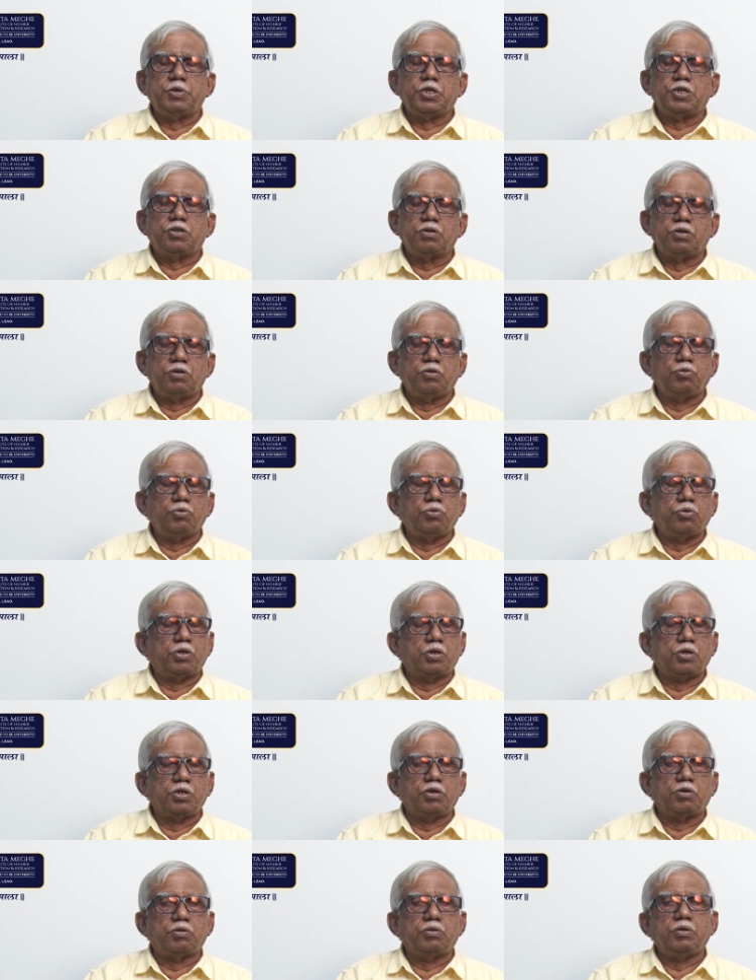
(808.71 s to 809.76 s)
patient do
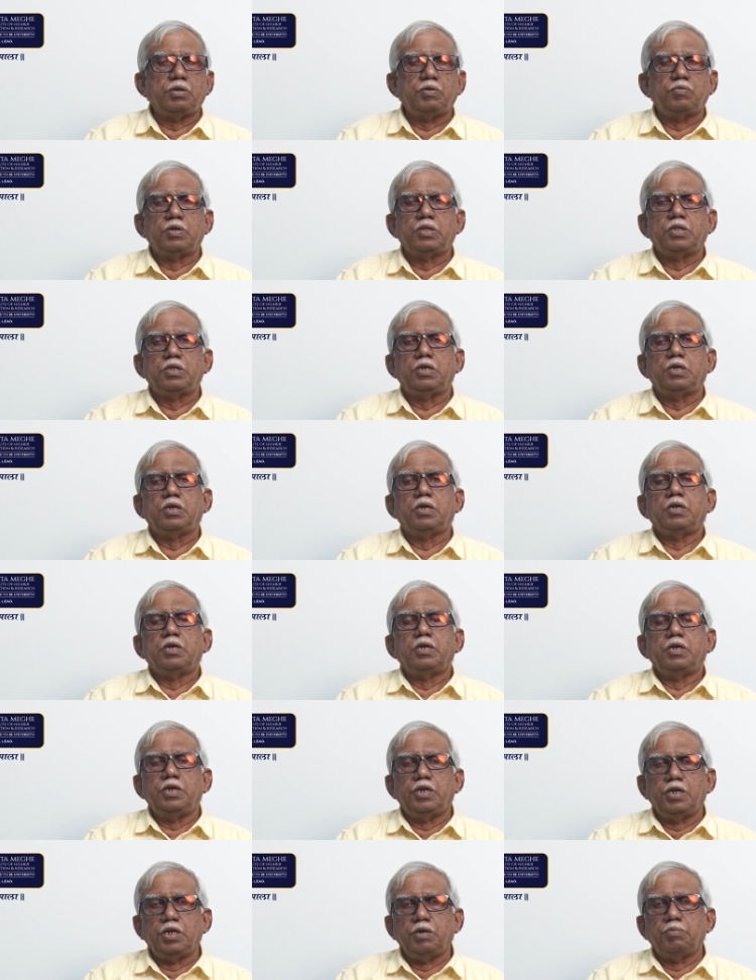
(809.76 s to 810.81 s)
not have even the
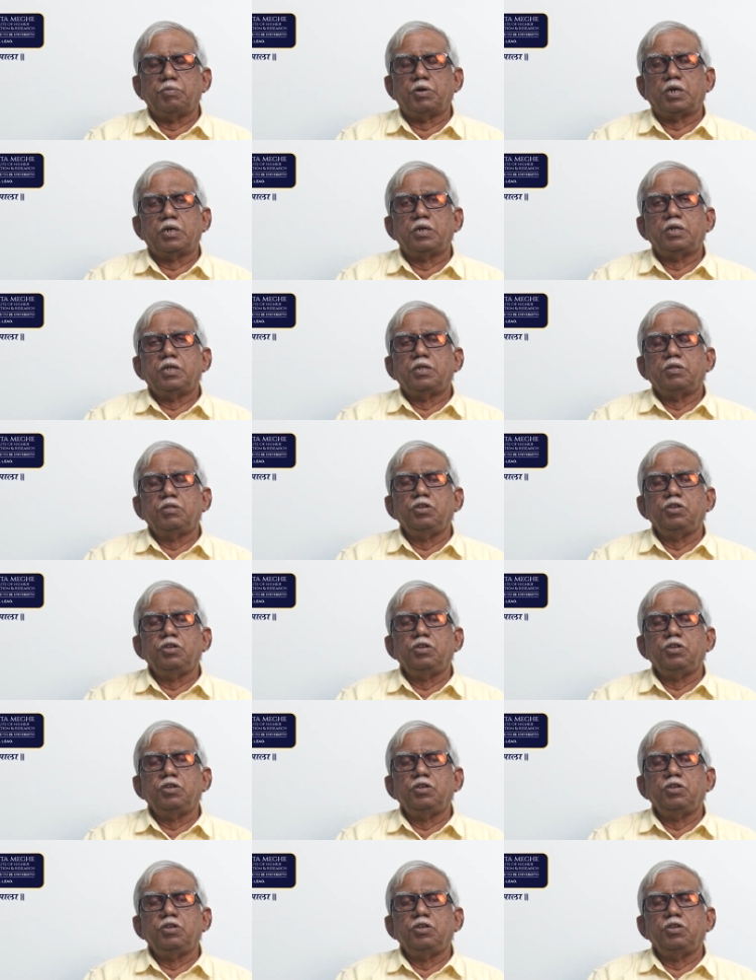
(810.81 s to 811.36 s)
edema.